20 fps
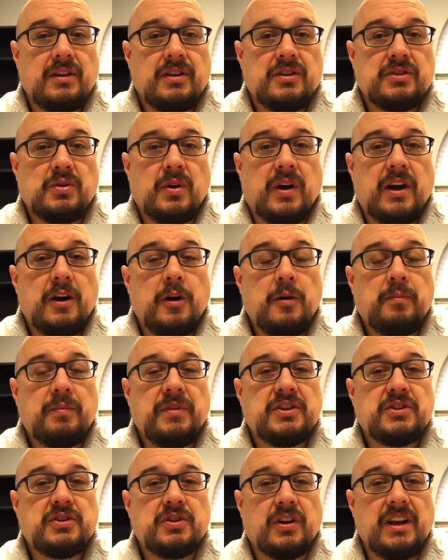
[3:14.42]
So I hope
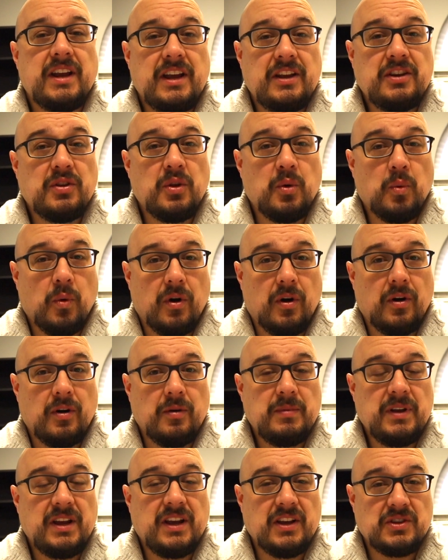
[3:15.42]
that you're in the
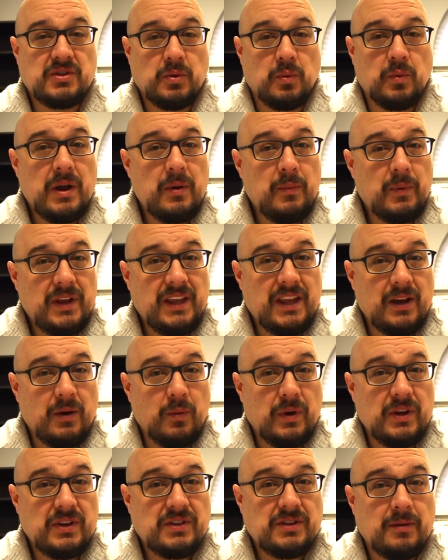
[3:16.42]
Word, because the way we get
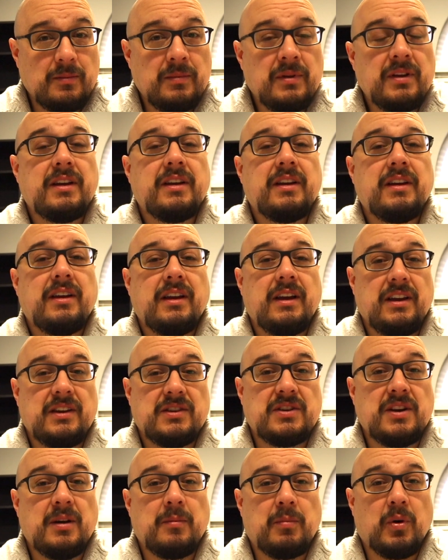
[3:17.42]
wisdom
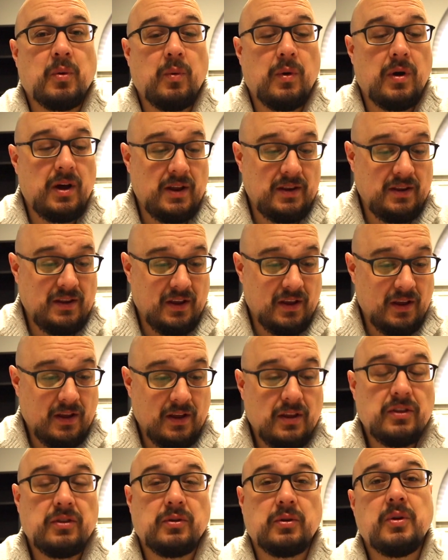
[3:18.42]
is, number one,
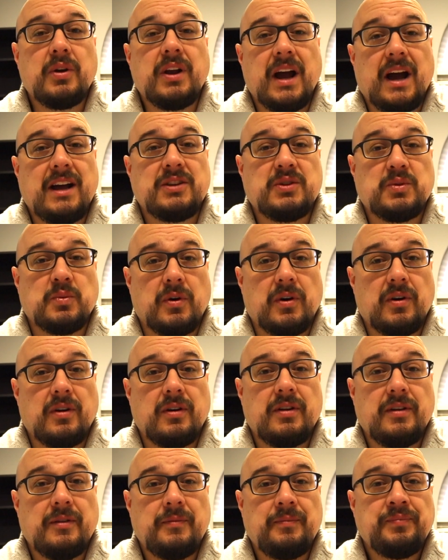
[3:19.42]
through God's
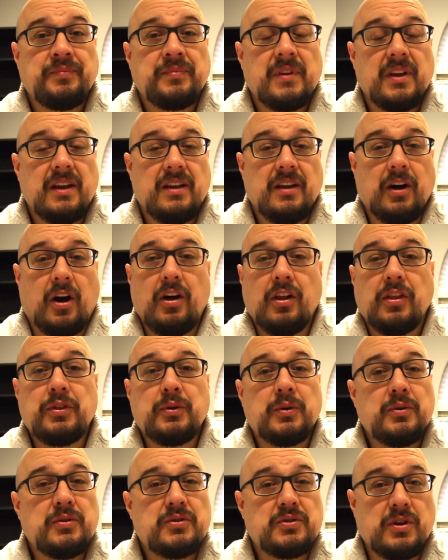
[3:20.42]
Word. All
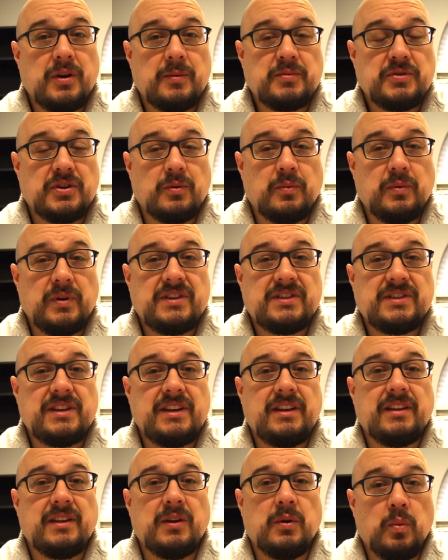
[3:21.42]
through Scripture we
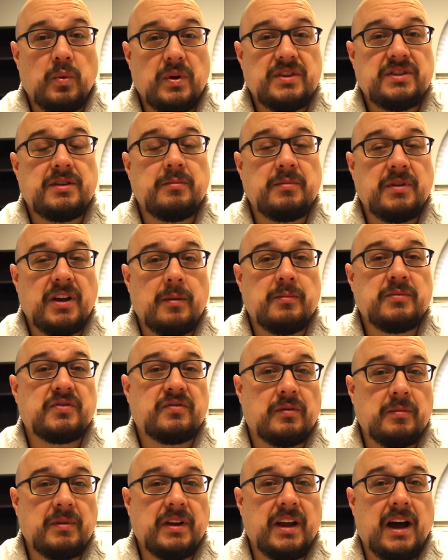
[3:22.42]
see that wisdom comes
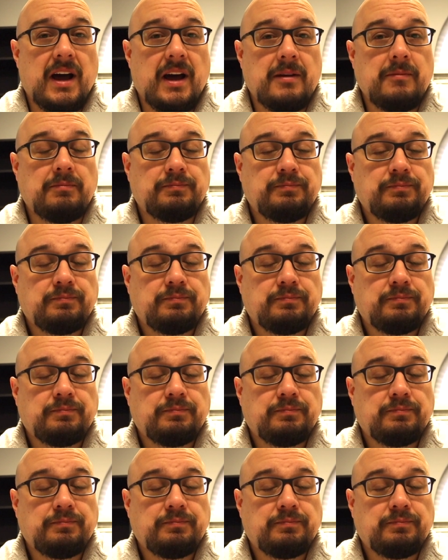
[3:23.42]
from God.